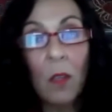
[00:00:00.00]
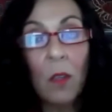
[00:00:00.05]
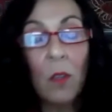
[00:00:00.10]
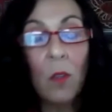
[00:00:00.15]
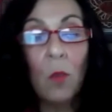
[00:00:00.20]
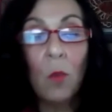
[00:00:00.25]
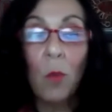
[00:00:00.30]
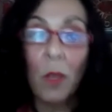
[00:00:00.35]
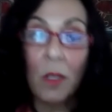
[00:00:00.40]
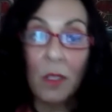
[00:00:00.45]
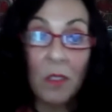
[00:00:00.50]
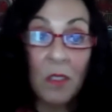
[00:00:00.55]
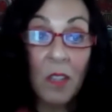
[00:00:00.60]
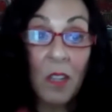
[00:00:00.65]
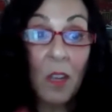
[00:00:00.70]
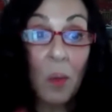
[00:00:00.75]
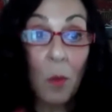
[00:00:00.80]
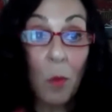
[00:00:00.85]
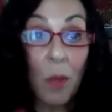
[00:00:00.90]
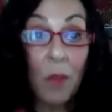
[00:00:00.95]
you want to
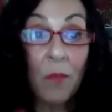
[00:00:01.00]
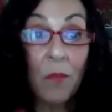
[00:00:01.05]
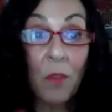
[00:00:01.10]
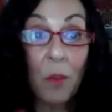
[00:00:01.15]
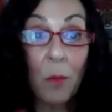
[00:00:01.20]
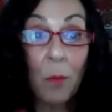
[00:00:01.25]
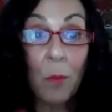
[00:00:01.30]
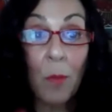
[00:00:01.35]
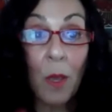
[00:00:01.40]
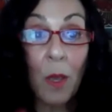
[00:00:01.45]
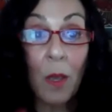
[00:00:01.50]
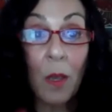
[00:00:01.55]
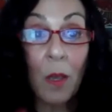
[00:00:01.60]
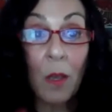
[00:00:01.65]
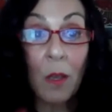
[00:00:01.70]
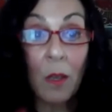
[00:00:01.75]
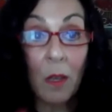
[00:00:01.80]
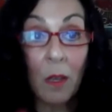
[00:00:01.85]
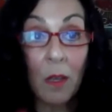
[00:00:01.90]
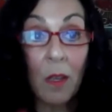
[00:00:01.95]
stay away from
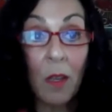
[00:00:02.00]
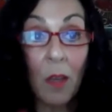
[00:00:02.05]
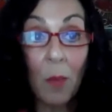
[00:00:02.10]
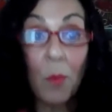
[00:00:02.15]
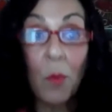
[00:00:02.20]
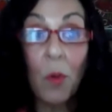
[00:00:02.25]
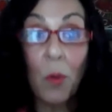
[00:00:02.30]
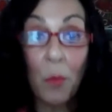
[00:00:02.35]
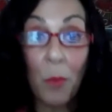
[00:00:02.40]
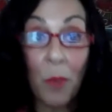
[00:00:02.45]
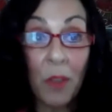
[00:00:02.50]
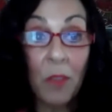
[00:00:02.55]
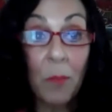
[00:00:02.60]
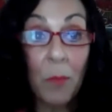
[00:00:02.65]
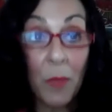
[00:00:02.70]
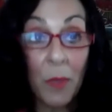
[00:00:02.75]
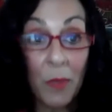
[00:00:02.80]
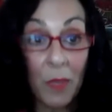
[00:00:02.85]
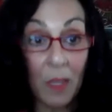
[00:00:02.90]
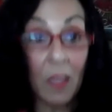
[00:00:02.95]
a gum or a breath
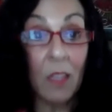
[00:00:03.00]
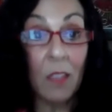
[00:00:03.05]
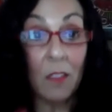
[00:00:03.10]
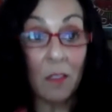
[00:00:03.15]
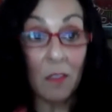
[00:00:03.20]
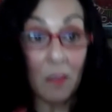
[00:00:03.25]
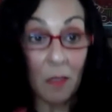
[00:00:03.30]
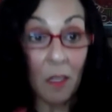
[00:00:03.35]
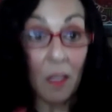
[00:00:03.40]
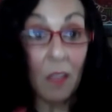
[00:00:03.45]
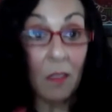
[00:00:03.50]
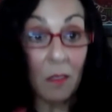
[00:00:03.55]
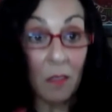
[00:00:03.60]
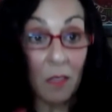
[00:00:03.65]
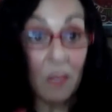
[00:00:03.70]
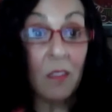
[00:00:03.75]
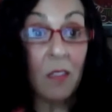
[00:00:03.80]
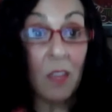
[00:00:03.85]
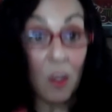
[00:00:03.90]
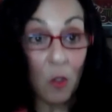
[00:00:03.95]
mint that
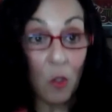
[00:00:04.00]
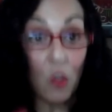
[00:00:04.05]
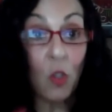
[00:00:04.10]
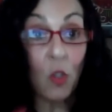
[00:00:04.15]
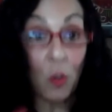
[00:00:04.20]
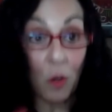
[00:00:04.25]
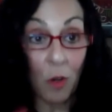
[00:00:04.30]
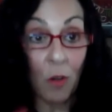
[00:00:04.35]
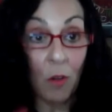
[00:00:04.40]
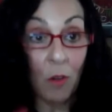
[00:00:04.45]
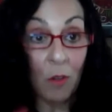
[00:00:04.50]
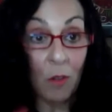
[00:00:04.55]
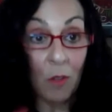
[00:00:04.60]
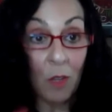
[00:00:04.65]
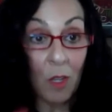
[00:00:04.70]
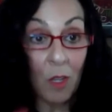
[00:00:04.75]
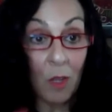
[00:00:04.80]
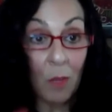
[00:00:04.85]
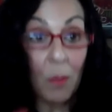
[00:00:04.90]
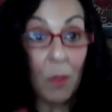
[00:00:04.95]
contains sugar,
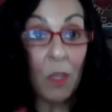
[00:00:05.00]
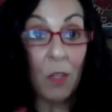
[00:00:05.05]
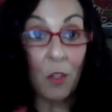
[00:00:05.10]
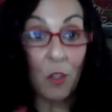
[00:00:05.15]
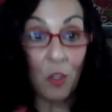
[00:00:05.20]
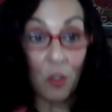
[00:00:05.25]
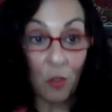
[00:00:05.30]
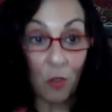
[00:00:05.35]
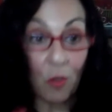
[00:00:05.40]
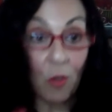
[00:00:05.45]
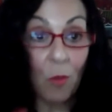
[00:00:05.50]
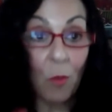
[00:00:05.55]
because sugar